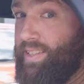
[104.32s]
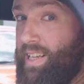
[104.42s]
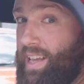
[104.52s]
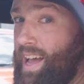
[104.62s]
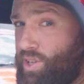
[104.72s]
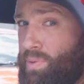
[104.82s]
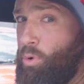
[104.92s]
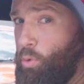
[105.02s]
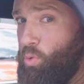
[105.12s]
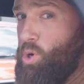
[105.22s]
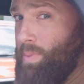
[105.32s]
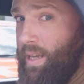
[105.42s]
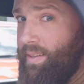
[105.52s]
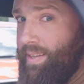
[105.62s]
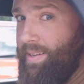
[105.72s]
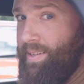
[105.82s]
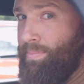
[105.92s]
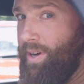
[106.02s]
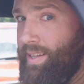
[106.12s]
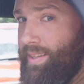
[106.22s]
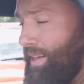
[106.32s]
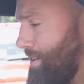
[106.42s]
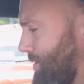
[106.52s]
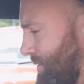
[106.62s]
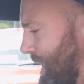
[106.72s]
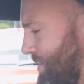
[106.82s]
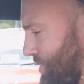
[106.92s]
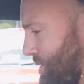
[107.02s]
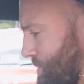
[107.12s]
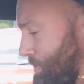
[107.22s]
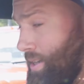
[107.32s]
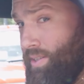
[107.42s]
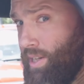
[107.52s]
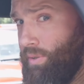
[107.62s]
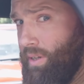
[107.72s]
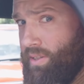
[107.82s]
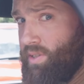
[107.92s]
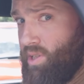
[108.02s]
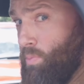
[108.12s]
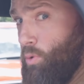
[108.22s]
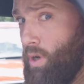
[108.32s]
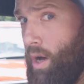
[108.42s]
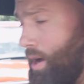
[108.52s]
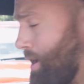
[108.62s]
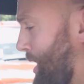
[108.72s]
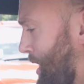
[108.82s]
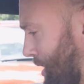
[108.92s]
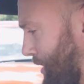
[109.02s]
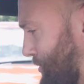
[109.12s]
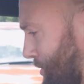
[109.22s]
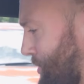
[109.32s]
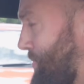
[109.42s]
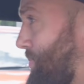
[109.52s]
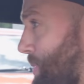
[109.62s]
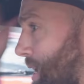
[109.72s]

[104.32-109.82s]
seats are actually more roomy than you might think. They're not cavernous, but considering this is a small car, I've got room for my